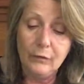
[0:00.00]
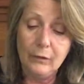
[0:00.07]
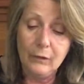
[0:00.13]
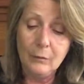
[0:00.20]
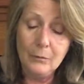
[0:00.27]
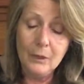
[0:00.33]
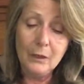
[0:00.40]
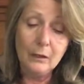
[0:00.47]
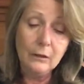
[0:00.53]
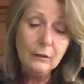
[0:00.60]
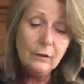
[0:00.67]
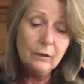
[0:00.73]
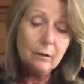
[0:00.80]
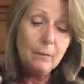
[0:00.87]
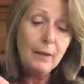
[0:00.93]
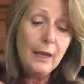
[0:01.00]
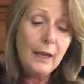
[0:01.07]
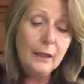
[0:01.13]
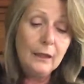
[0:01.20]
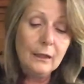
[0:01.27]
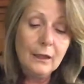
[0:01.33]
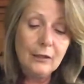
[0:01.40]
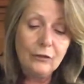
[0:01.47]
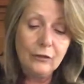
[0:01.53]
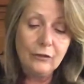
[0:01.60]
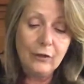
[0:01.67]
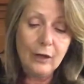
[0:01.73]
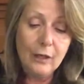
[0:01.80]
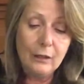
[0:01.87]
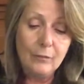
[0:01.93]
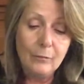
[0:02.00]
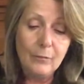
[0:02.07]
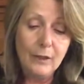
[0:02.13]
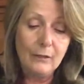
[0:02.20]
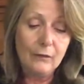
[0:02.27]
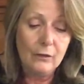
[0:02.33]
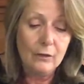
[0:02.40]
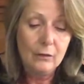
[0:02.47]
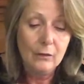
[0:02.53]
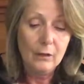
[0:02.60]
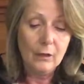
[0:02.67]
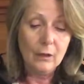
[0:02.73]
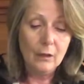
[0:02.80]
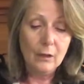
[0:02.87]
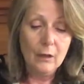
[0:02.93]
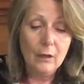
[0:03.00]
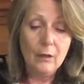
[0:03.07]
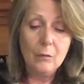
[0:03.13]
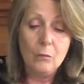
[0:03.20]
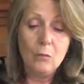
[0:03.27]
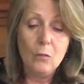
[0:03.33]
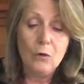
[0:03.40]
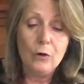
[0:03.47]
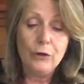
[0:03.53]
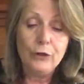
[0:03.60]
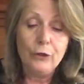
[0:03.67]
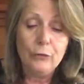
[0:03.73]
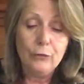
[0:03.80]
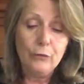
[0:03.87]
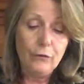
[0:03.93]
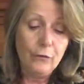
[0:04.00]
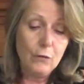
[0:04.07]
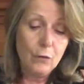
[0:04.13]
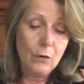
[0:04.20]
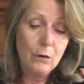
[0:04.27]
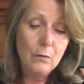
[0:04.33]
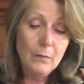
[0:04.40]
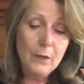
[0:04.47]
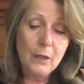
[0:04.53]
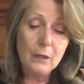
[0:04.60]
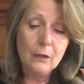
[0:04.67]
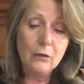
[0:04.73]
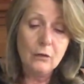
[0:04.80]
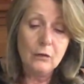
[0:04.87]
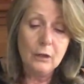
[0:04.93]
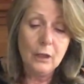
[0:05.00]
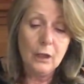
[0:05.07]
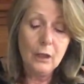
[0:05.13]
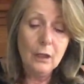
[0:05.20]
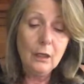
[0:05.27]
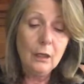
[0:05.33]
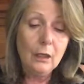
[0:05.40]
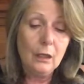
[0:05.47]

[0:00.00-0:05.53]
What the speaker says: in the middle to the back, and that just kind of makes it more uniform in cooking.